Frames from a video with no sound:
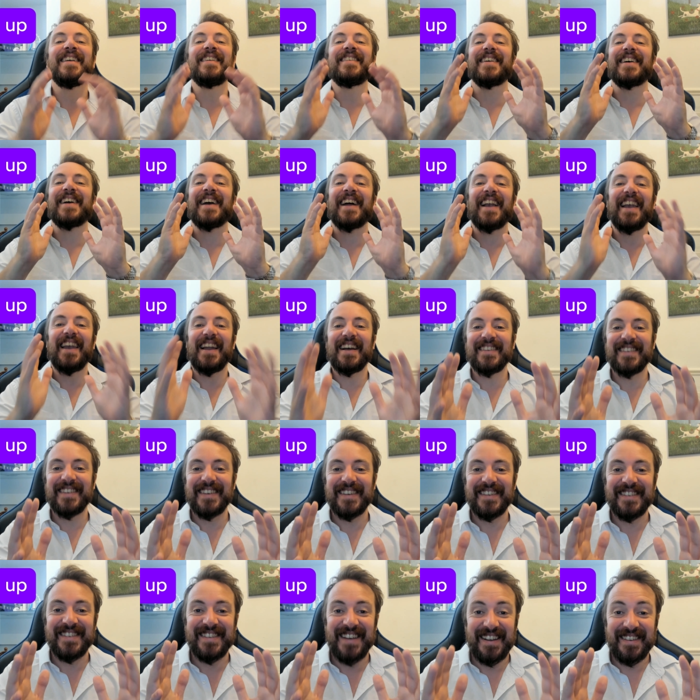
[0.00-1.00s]
is a
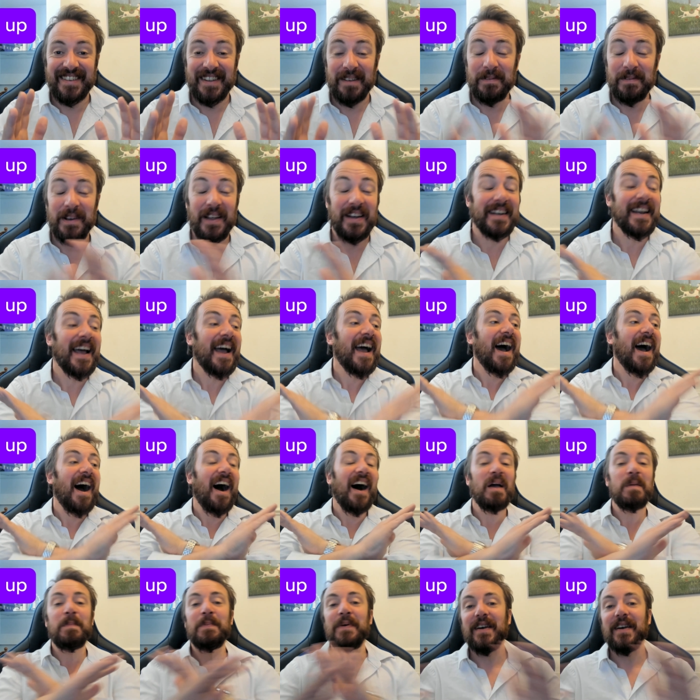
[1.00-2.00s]
classic chat up line.
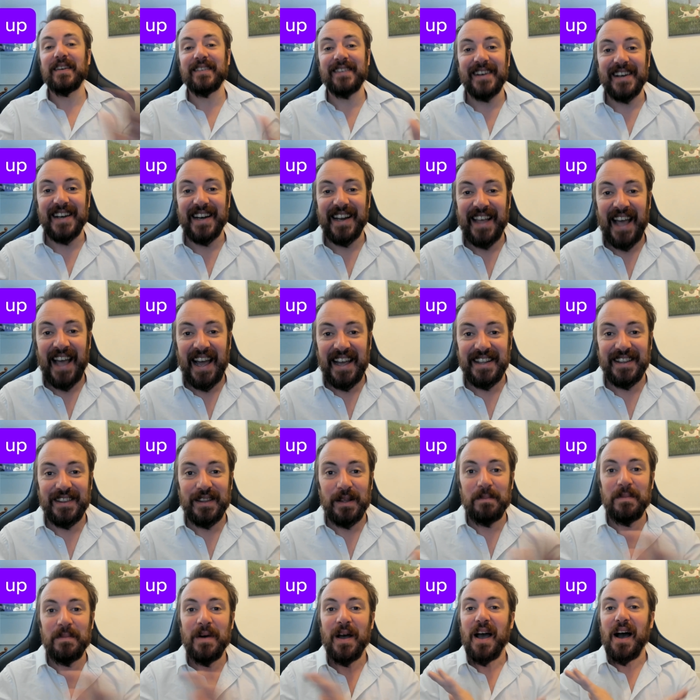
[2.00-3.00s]
I personally hate
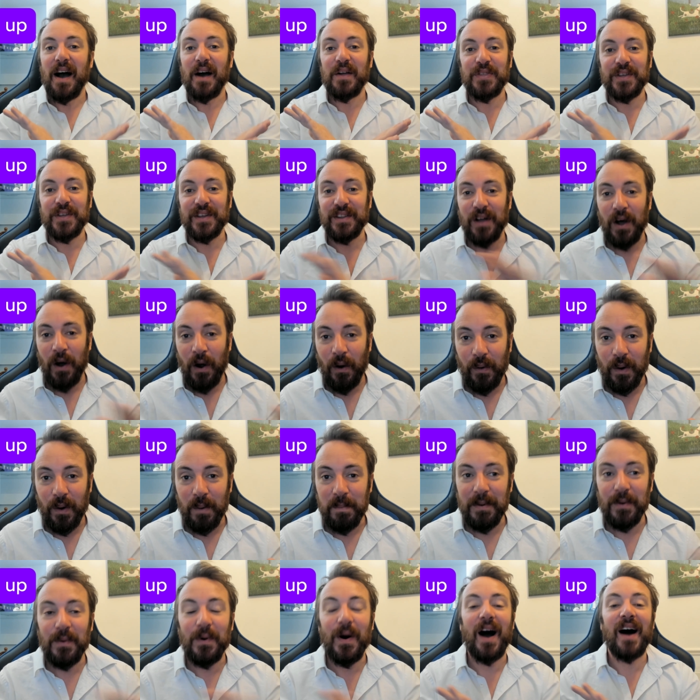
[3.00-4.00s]
them. I think they're
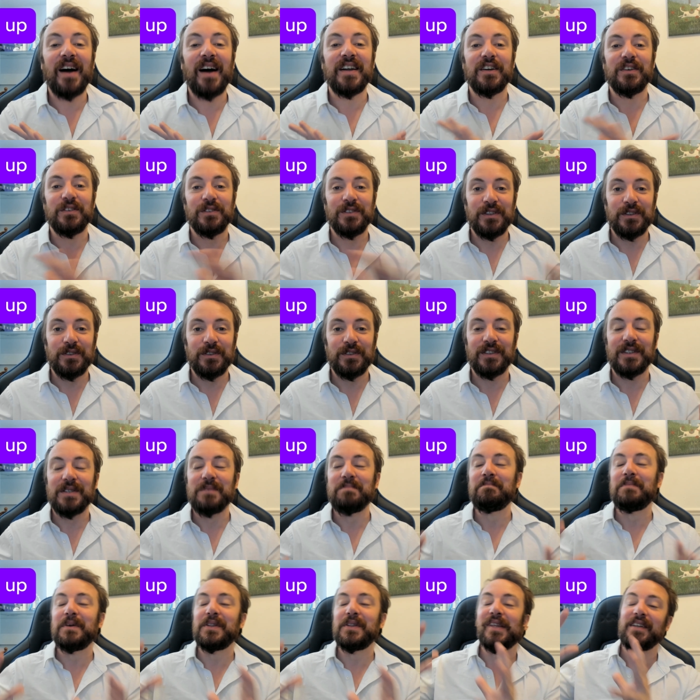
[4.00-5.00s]
horrible. I don't use
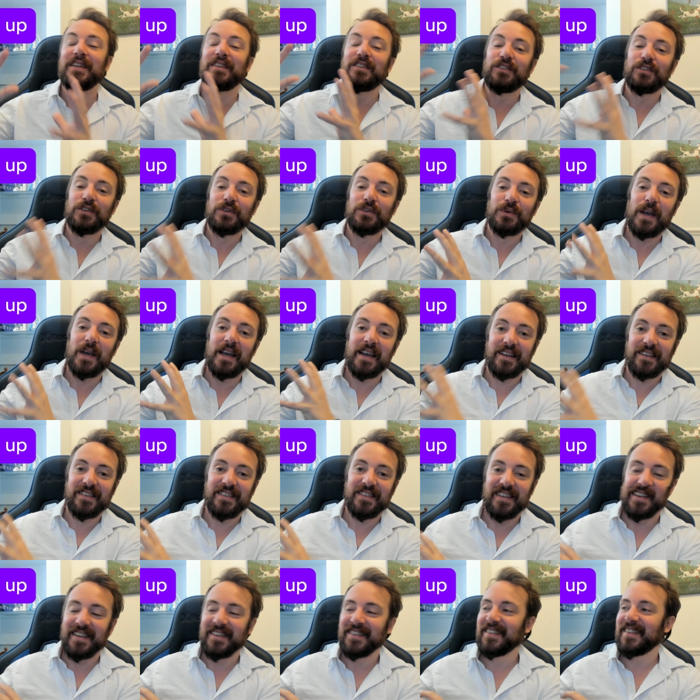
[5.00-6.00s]
them, but they do
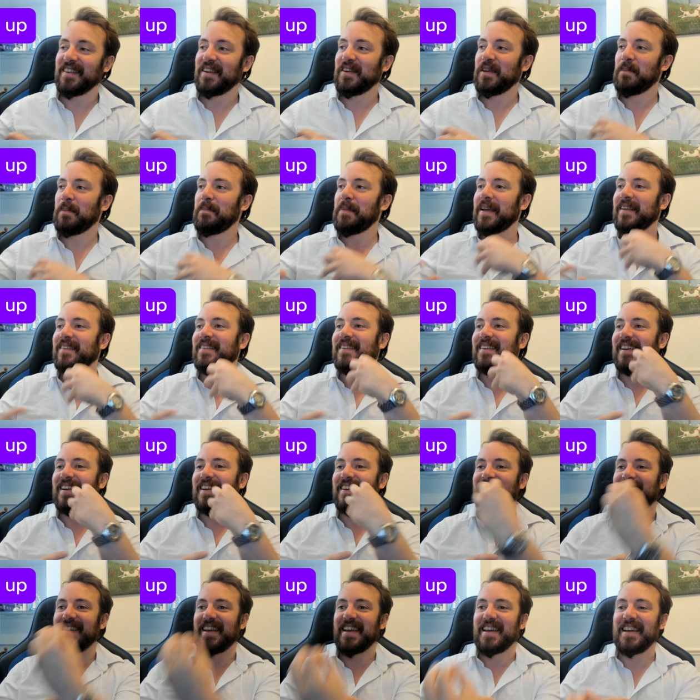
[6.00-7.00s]
exist. So you're
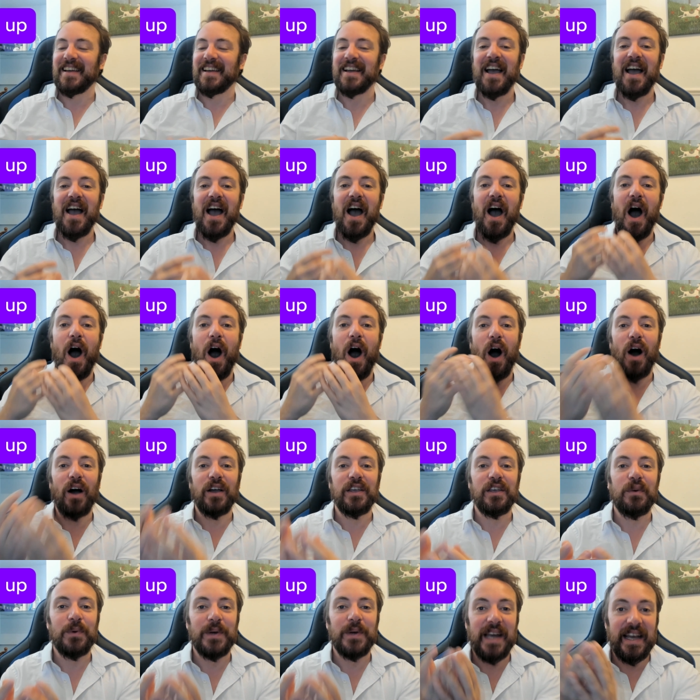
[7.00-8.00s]
basically saying, Are
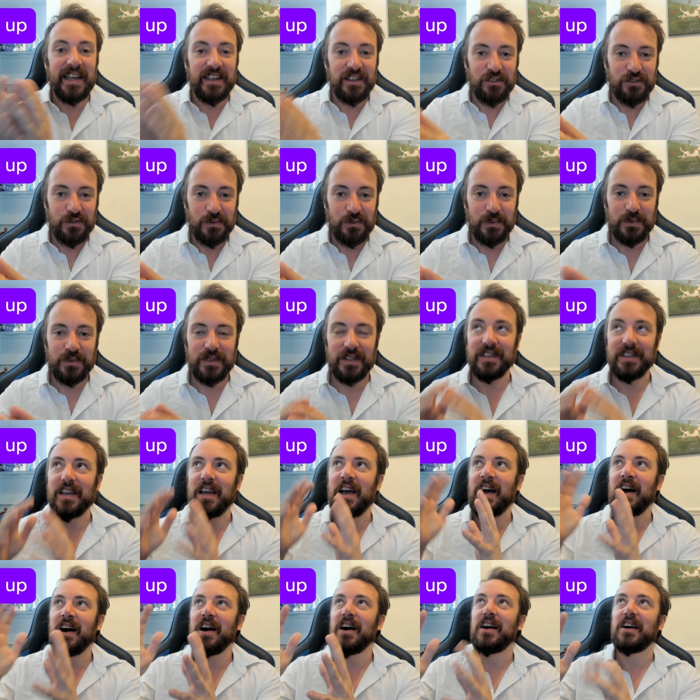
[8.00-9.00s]
you an angel? Did
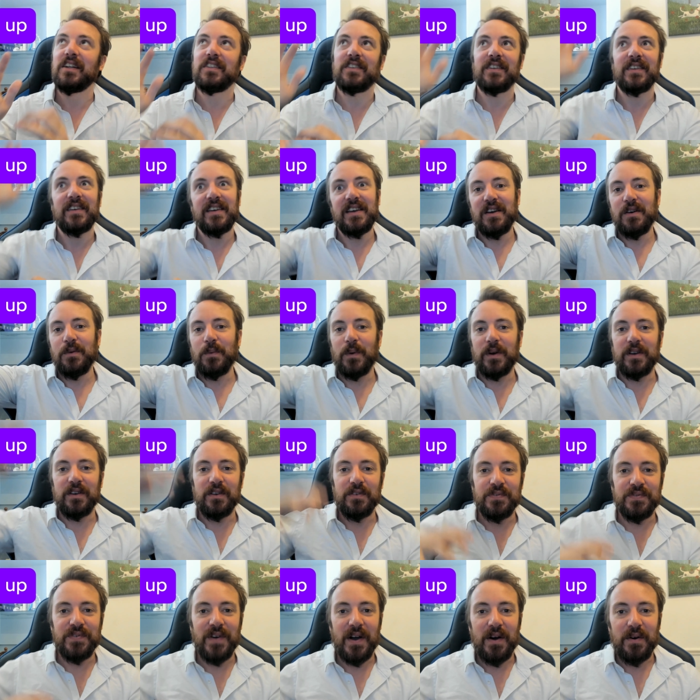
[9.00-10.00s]
it hurt when
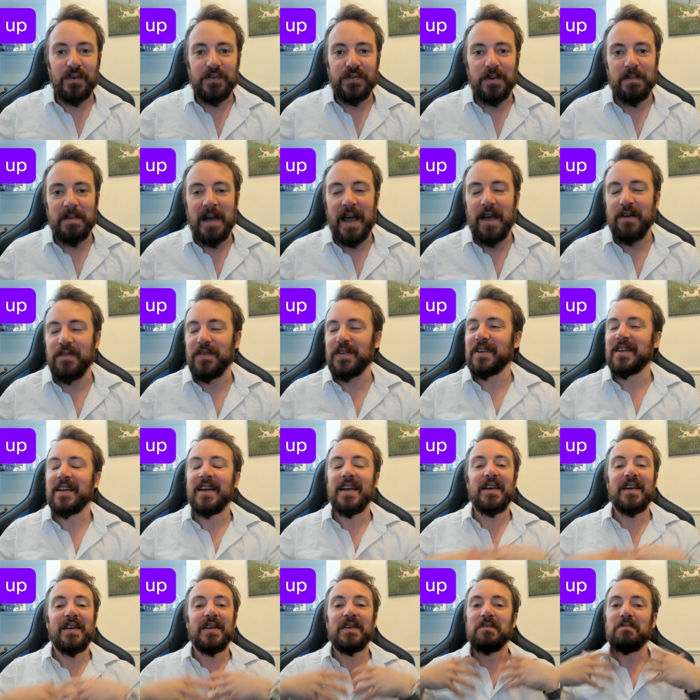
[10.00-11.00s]
you fell from heaven?
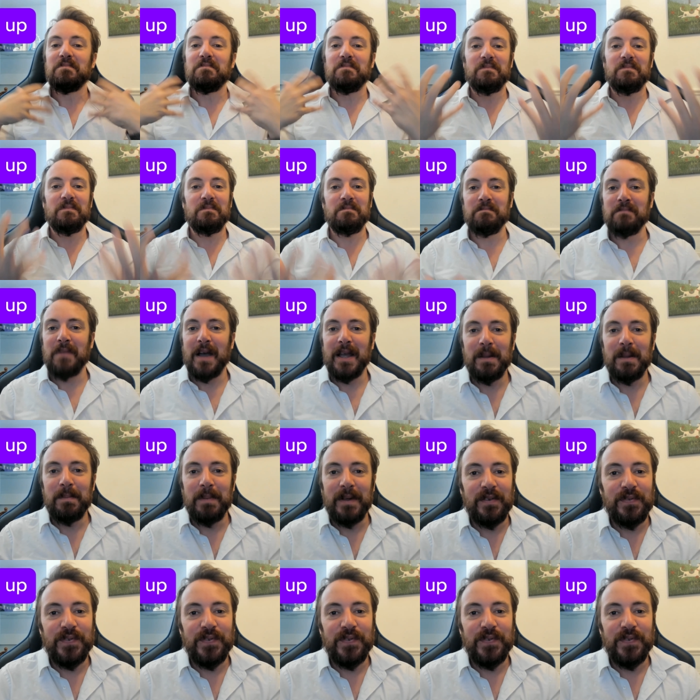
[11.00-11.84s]
Maybe